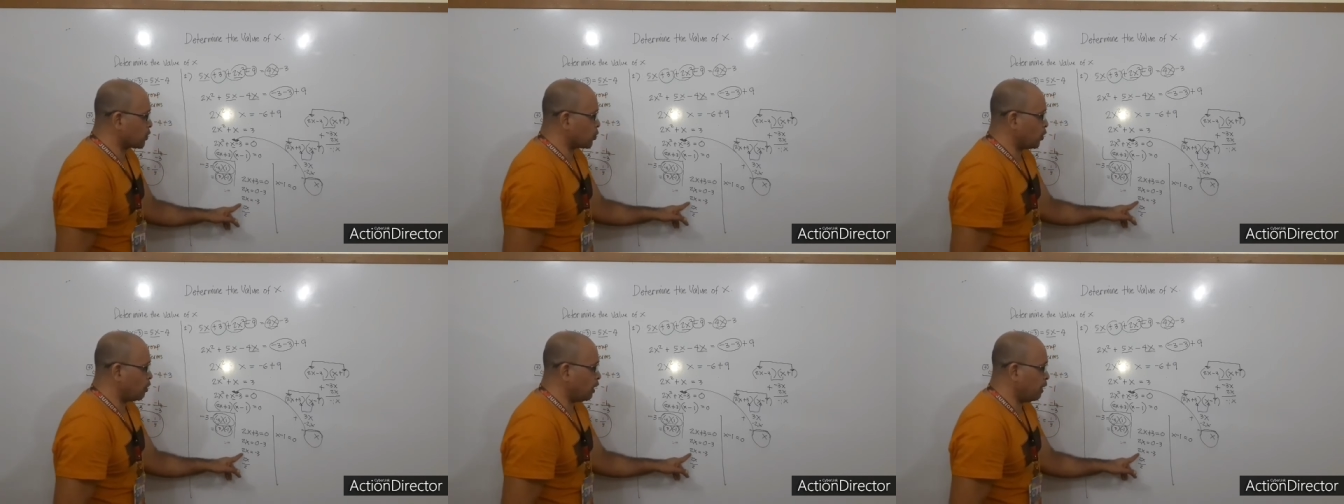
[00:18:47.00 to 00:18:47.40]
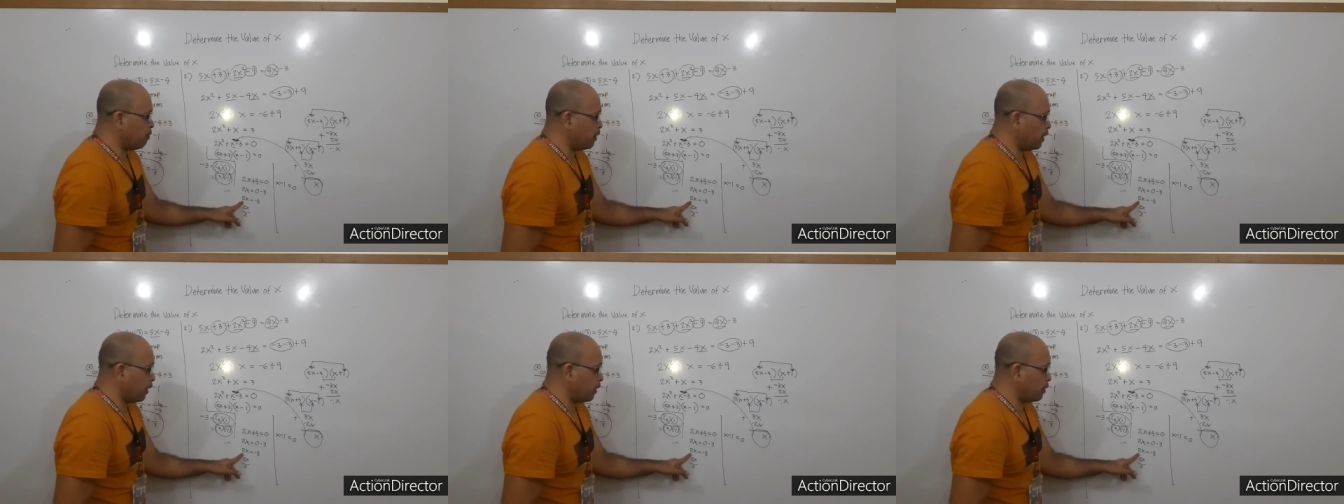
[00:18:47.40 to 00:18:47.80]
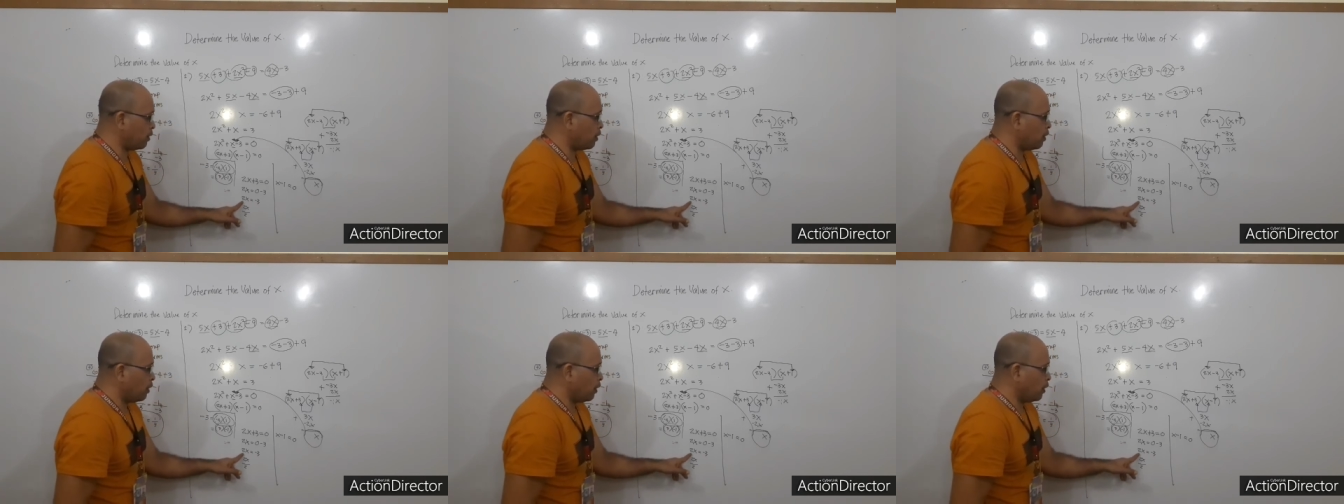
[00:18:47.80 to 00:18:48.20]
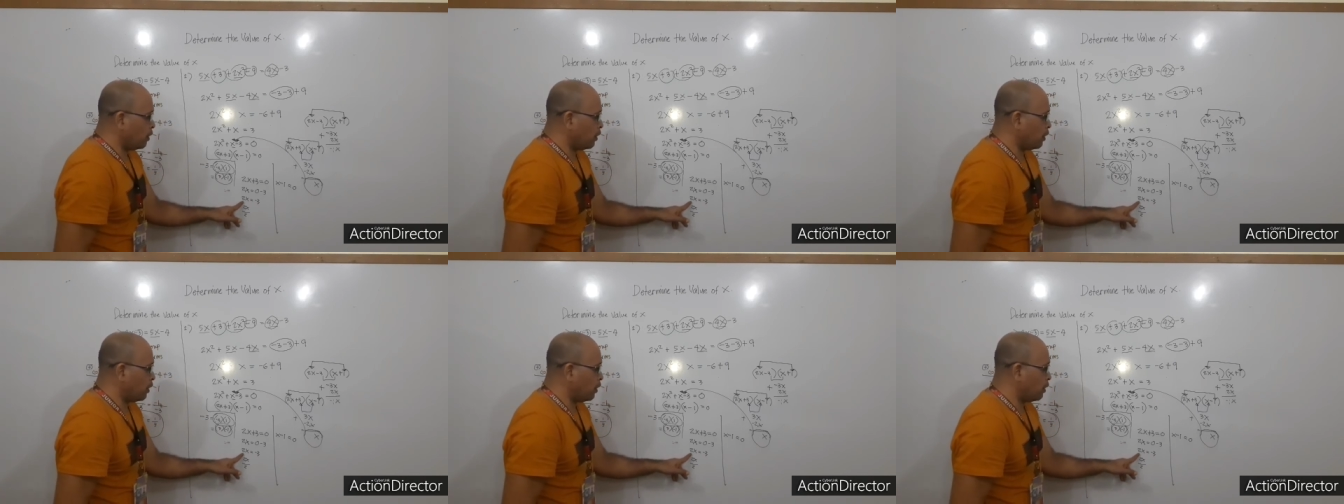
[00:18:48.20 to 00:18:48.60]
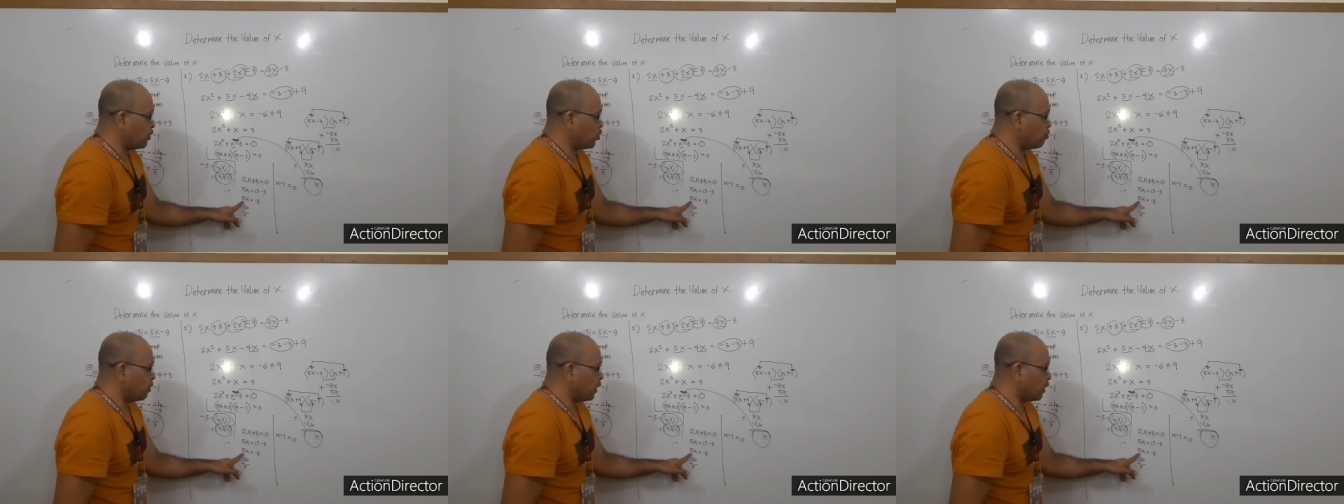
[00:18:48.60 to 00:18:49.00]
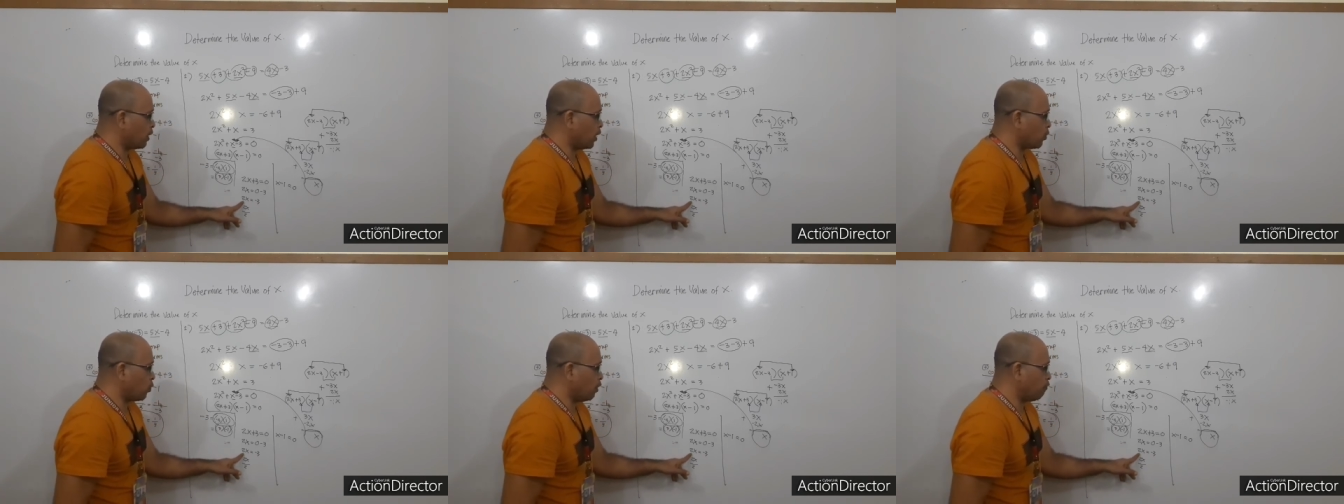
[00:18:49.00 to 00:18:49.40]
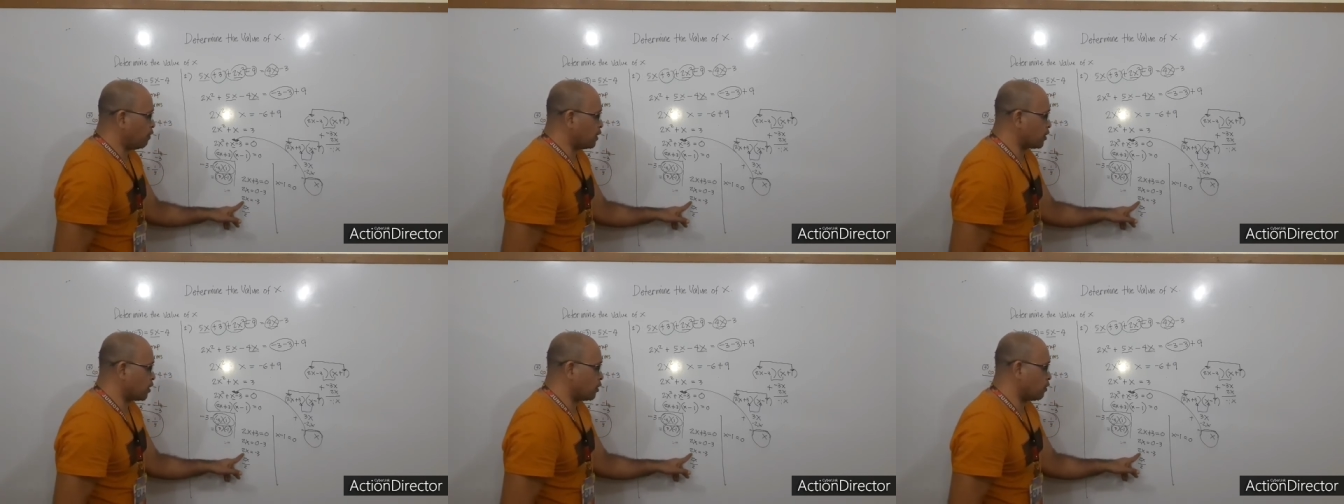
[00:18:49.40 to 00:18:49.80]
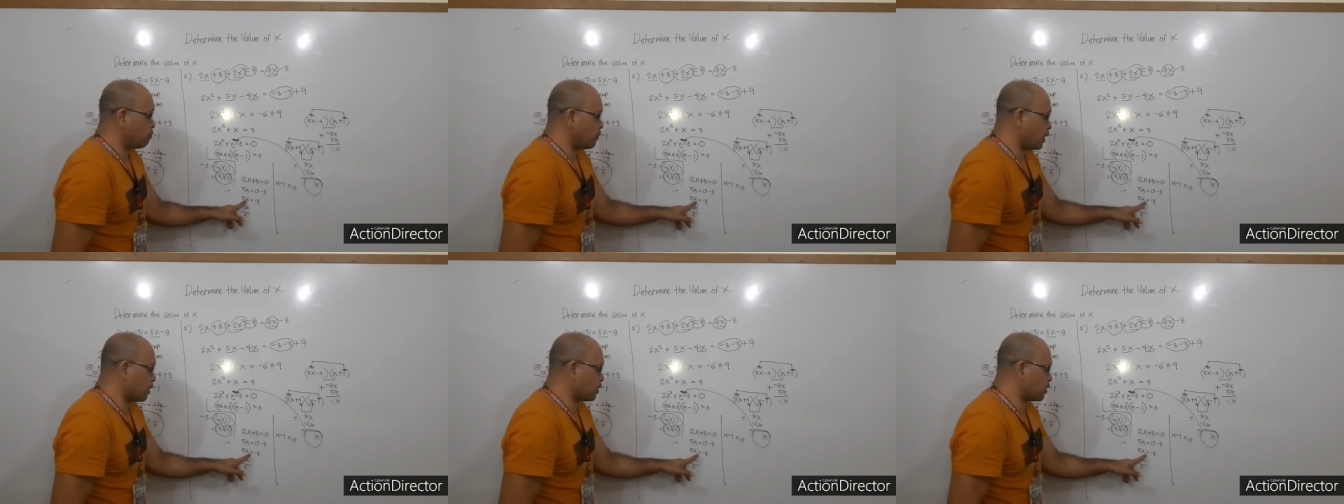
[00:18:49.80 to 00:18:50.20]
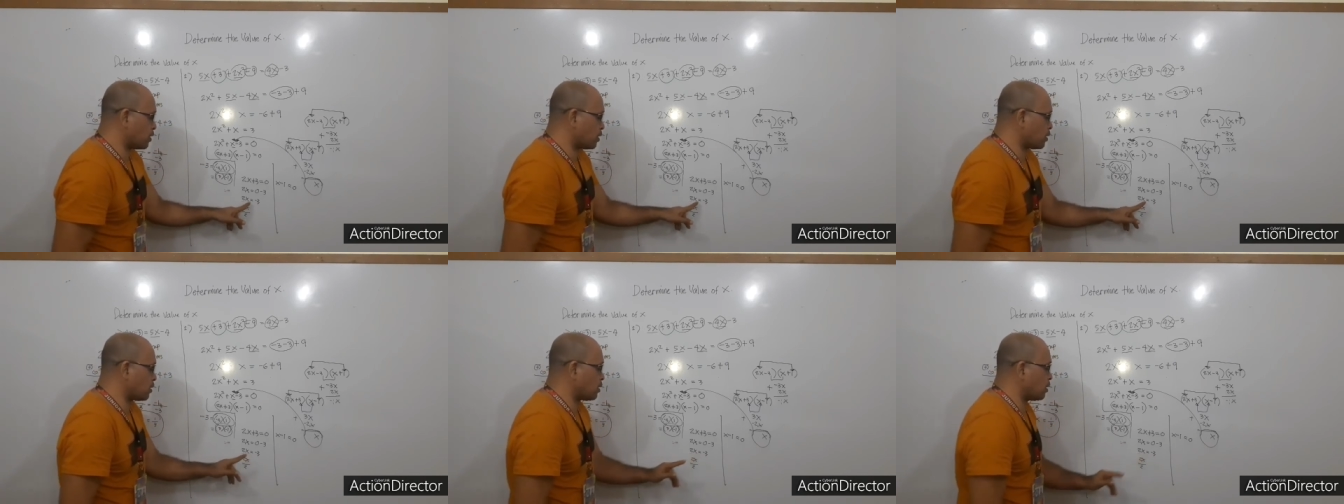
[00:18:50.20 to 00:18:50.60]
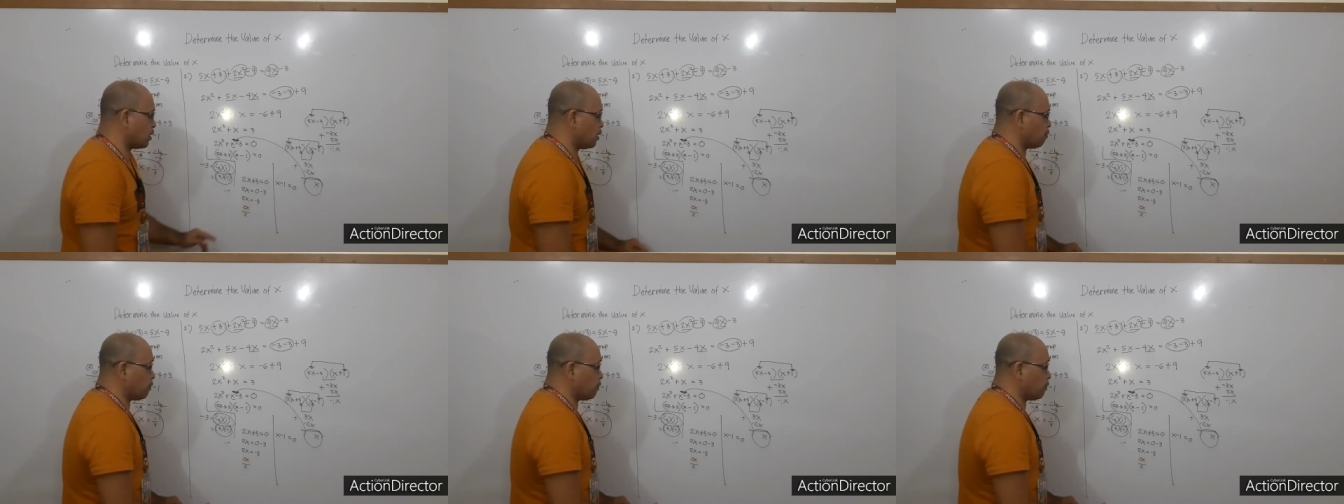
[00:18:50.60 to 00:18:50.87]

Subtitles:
is to eliminate the numerical coefficient of x